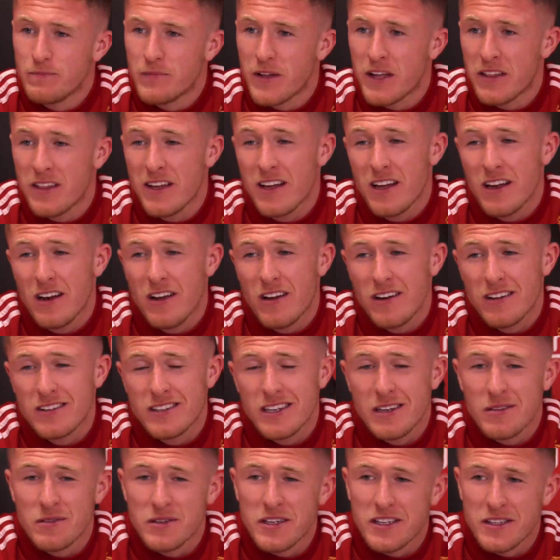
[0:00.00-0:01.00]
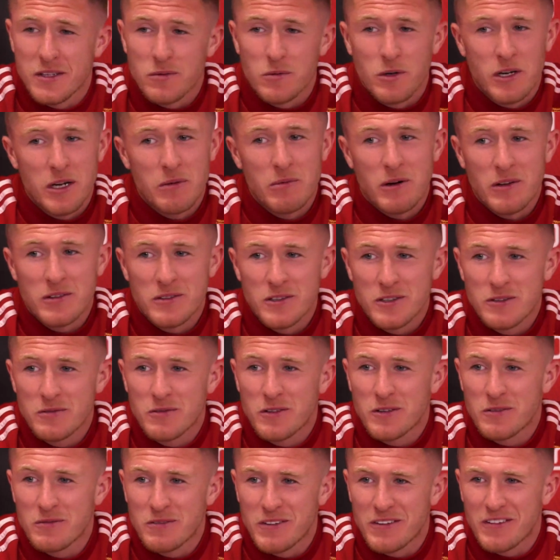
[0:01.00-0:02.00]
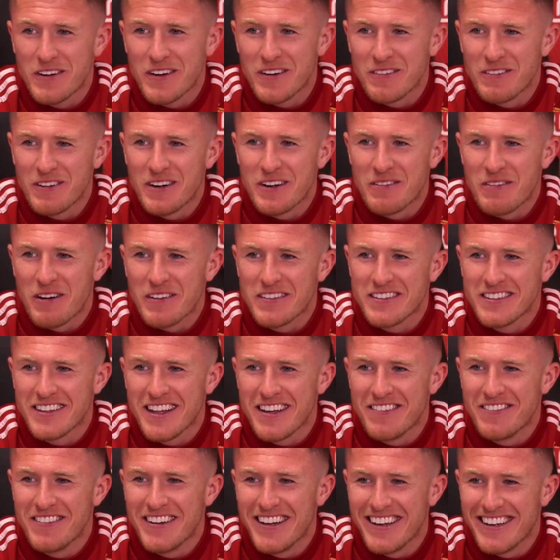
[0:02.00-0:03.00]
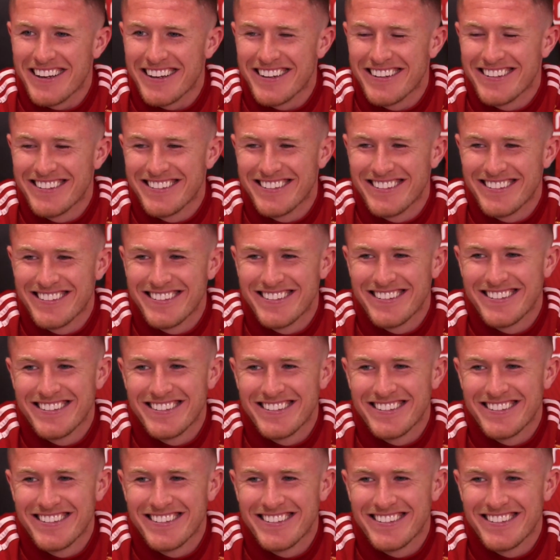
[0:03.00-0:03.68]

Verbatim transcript: I think a lot of teams need to worry about us more than we've got to worry about them, really. Well, that's it.